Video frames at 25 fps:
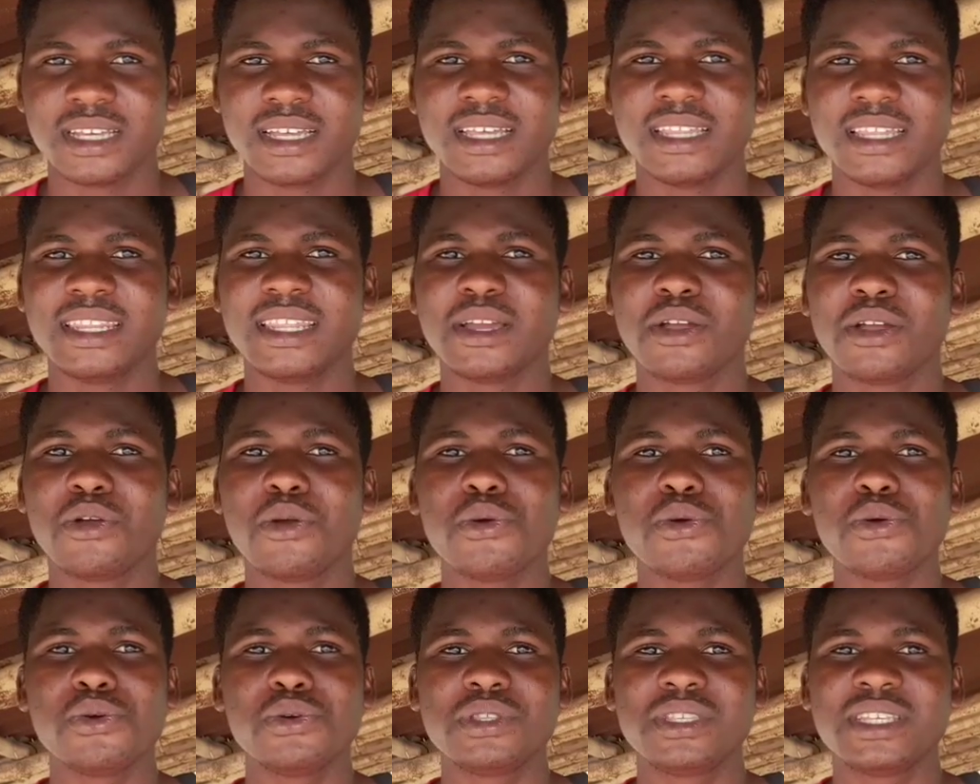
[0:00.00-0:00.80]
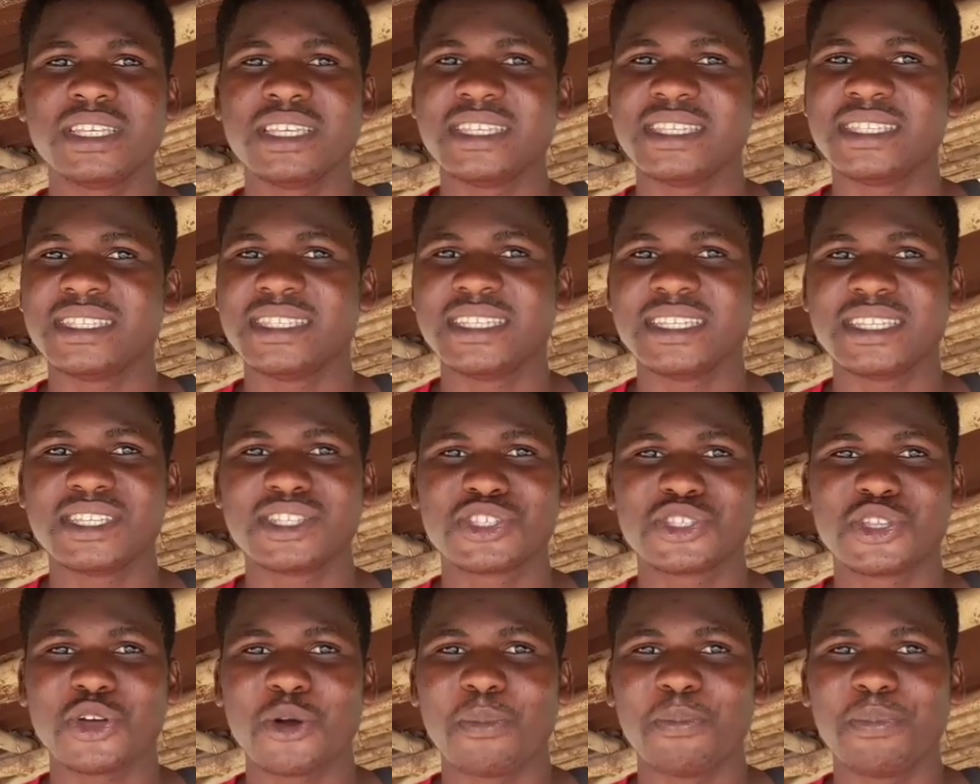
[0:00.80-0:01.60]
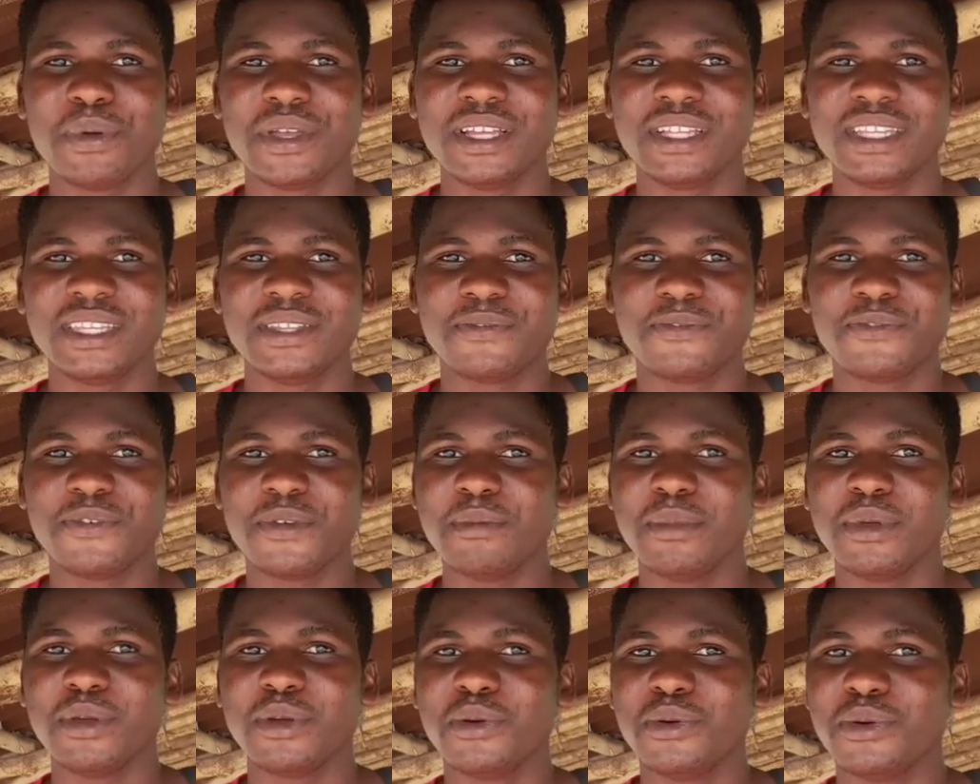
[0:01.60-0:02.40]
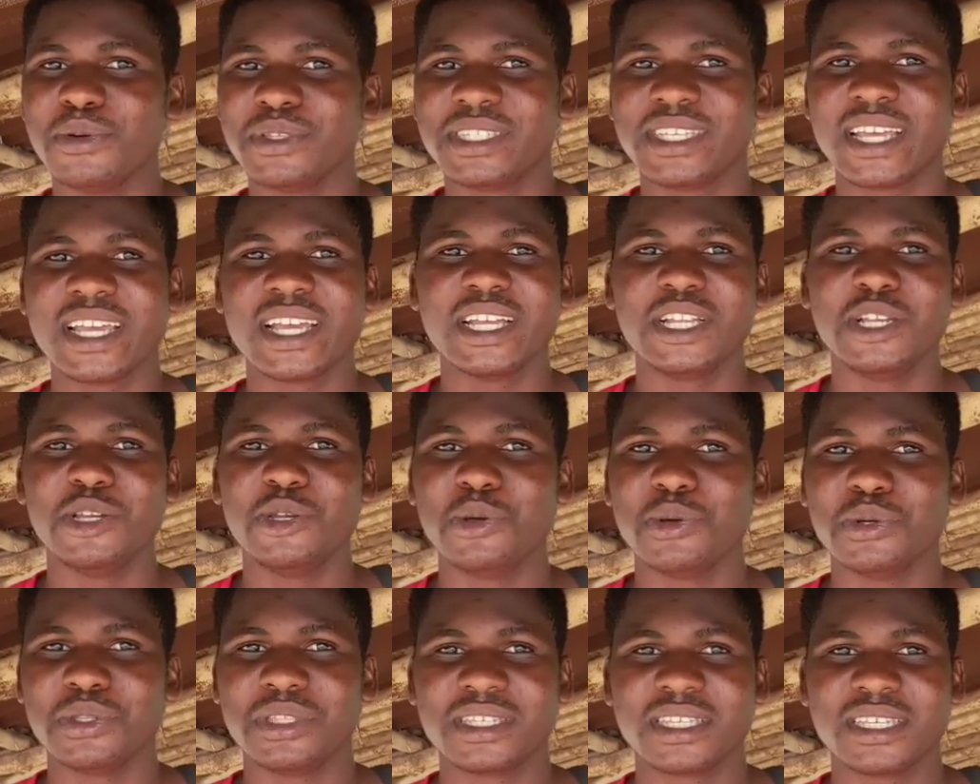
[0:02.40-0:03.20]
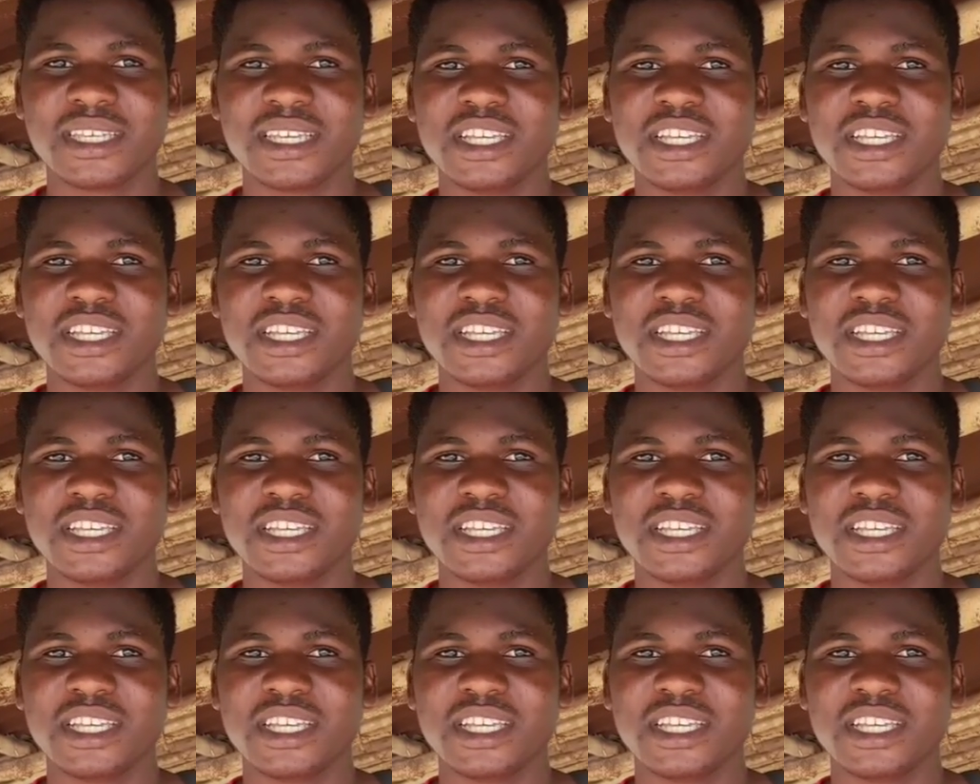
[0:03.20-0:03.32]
The goat is disturbing the female goat here a lot.